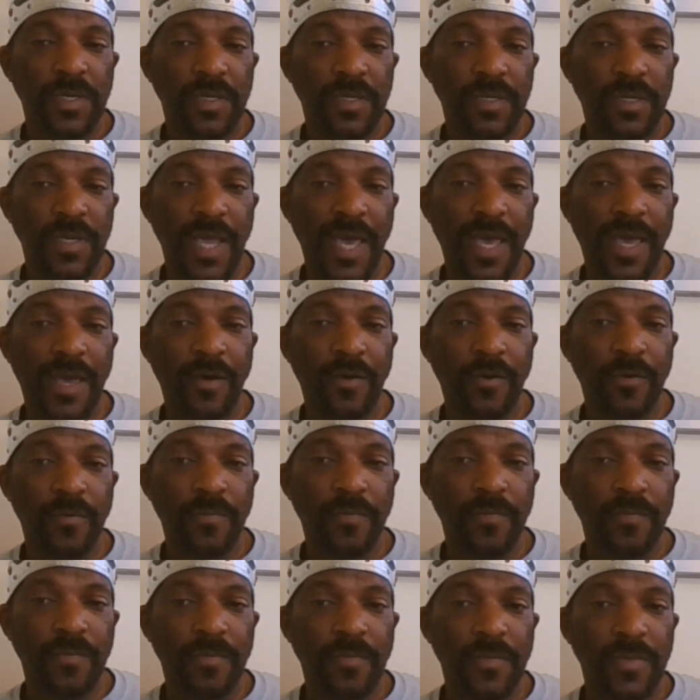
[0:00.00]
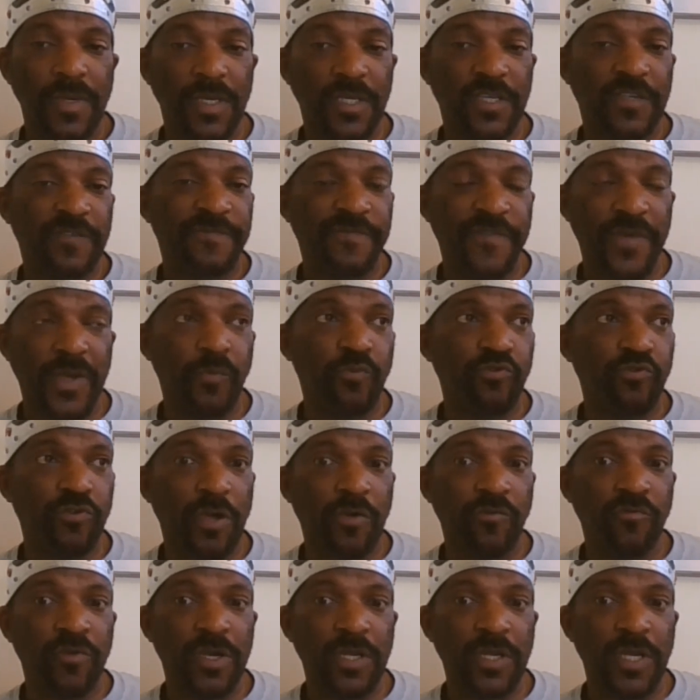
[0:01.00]
Now, is
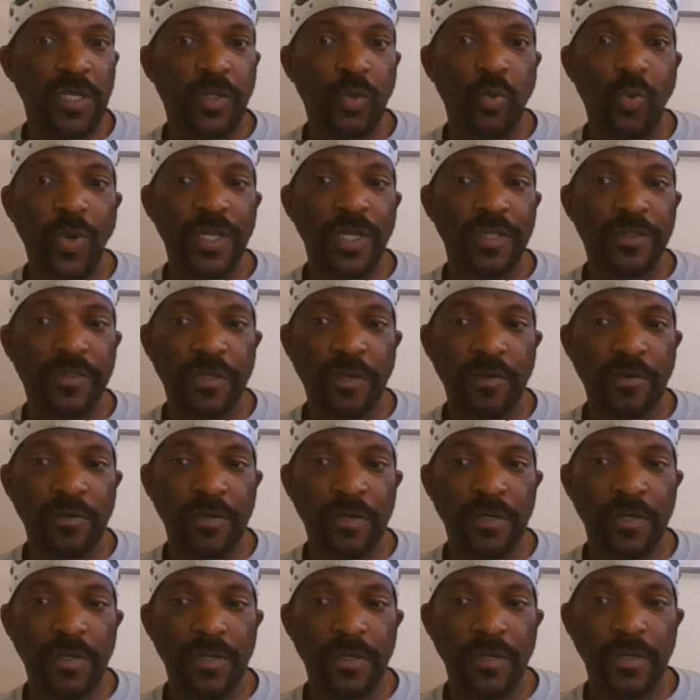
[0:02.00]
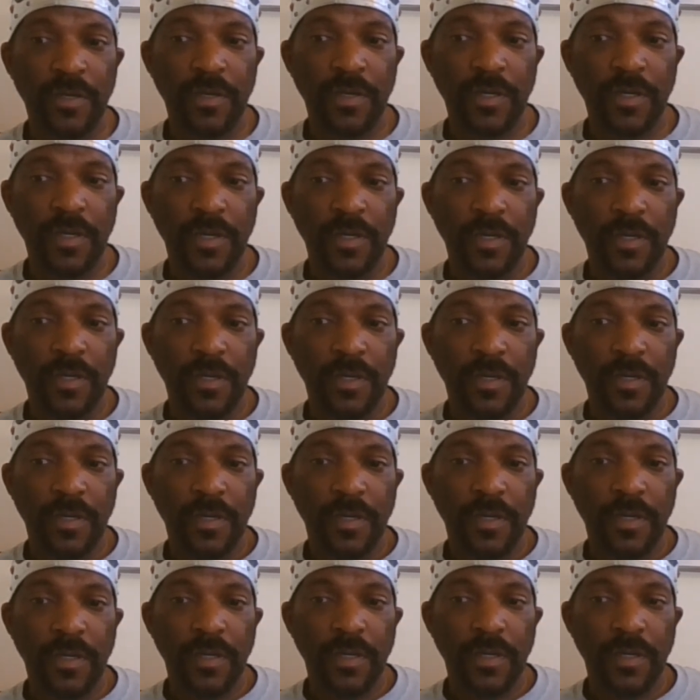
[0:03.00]
February the 23rd
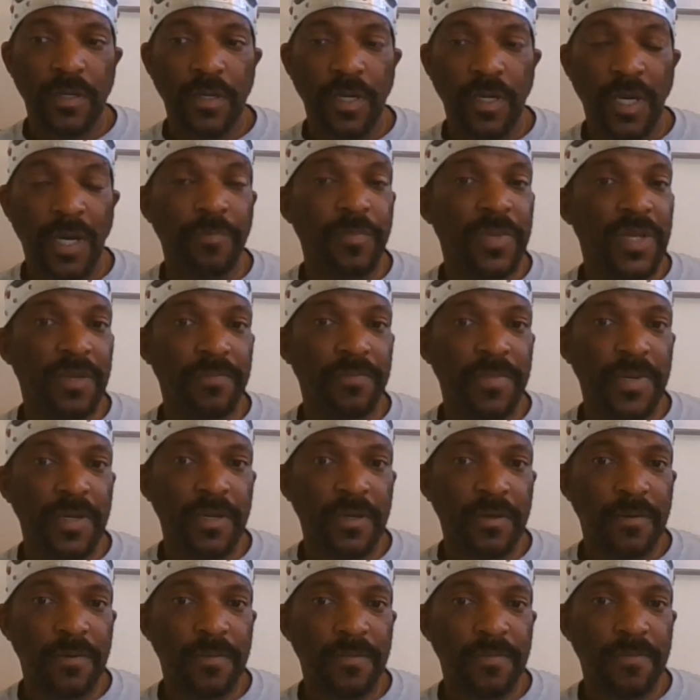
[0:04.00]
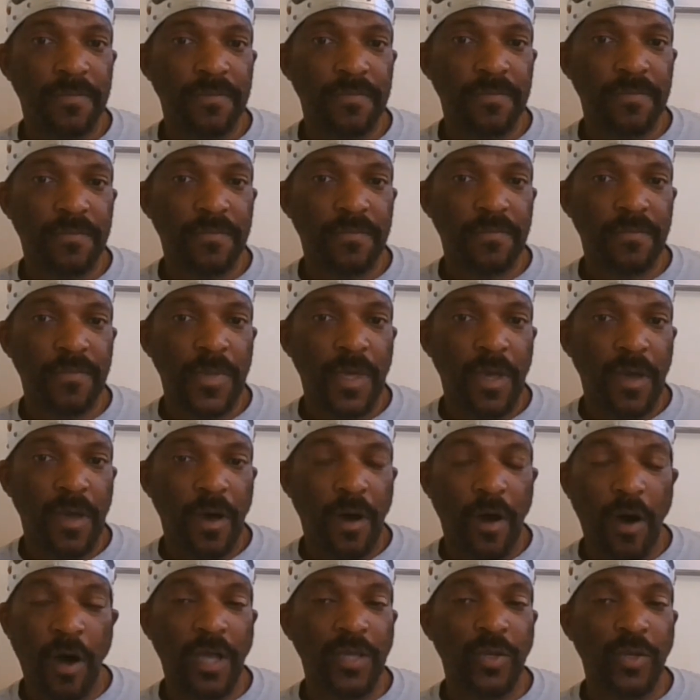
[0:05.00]
Abib?
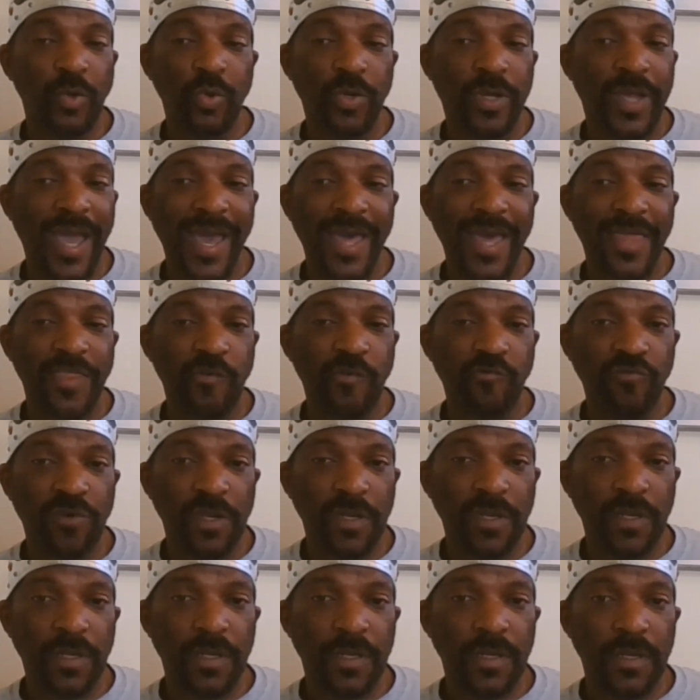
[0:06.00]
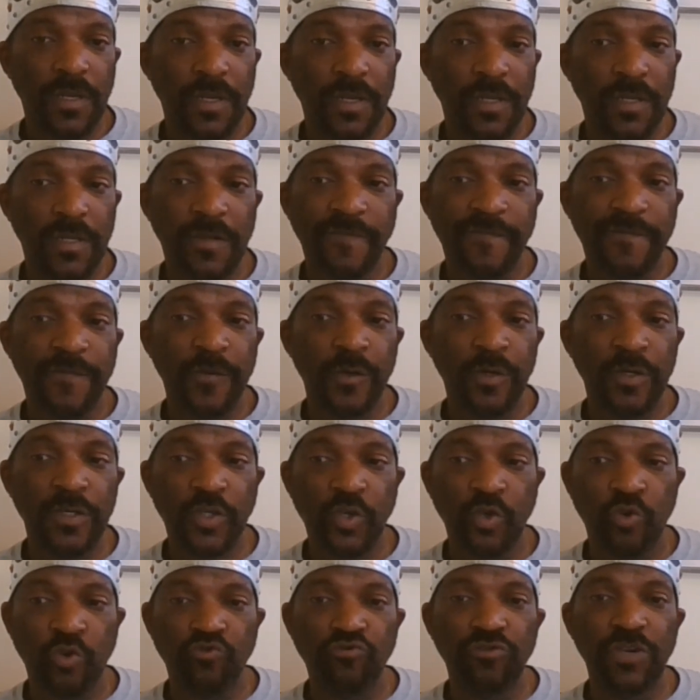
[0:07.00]
Are you gathering the
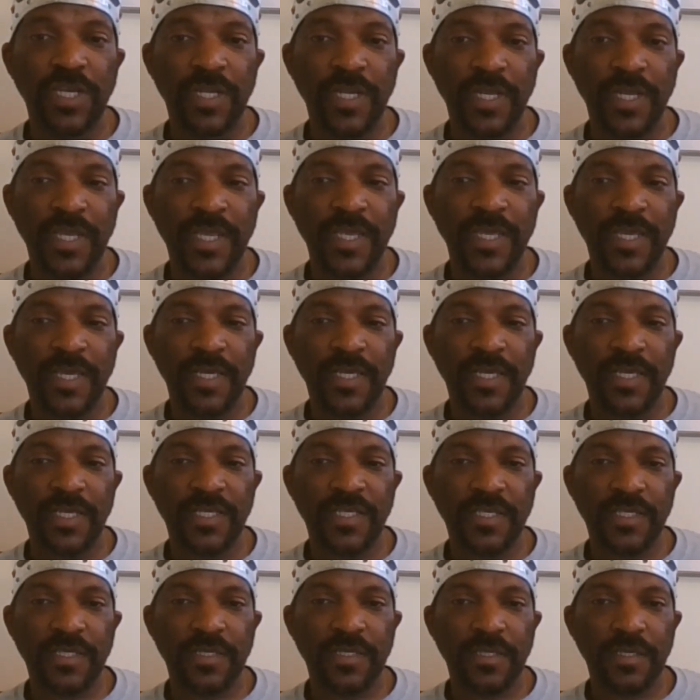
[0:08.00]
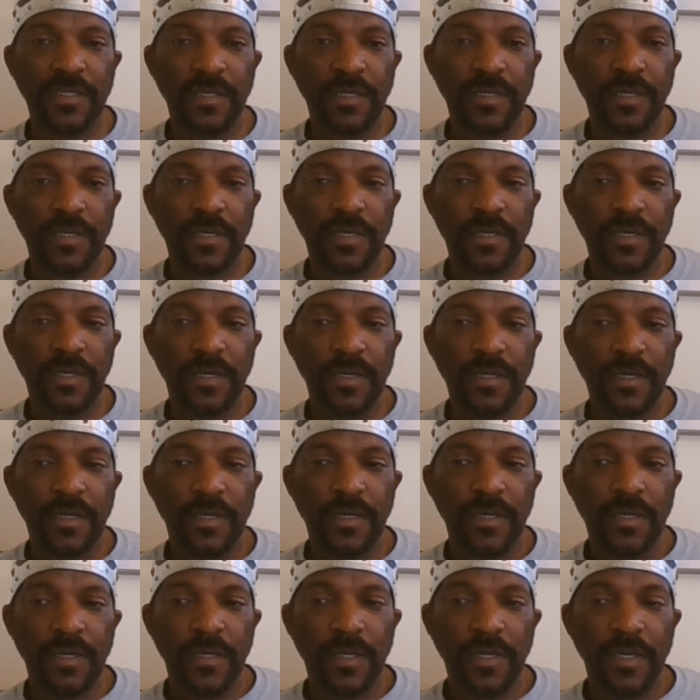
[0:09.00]
first green ears
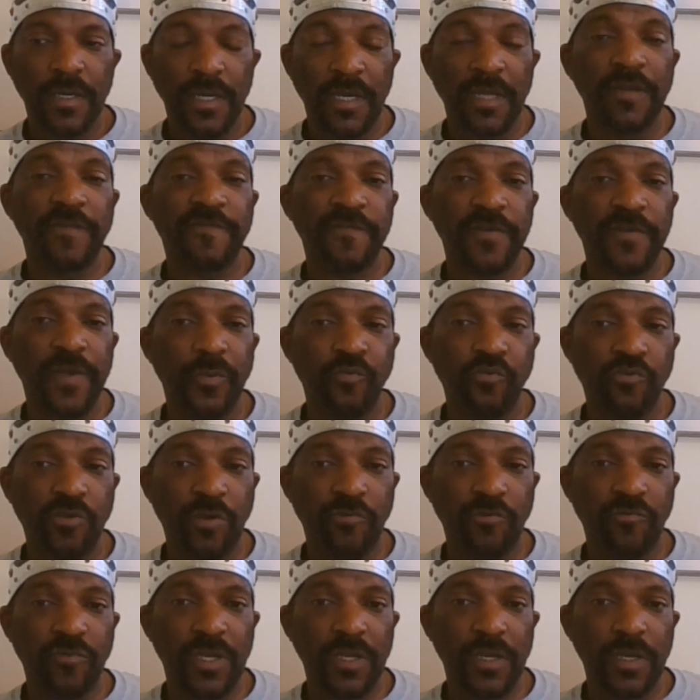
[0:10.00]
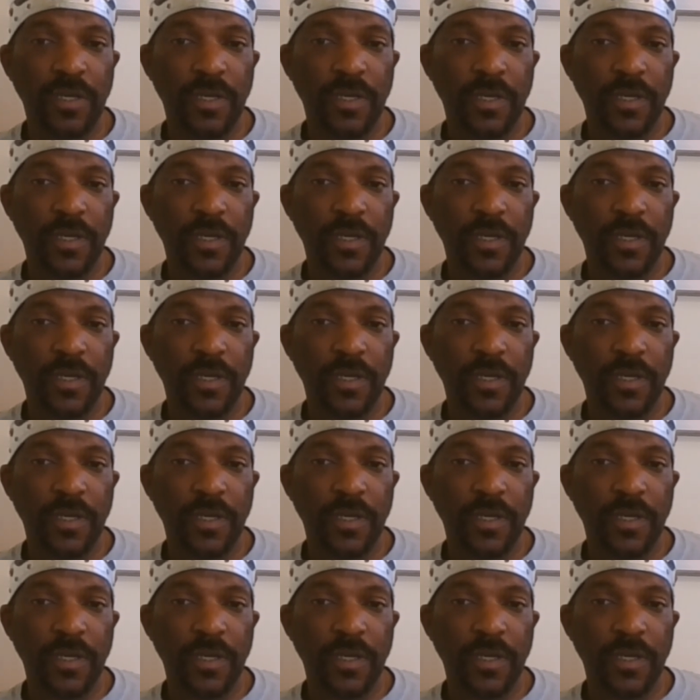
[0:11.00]
in February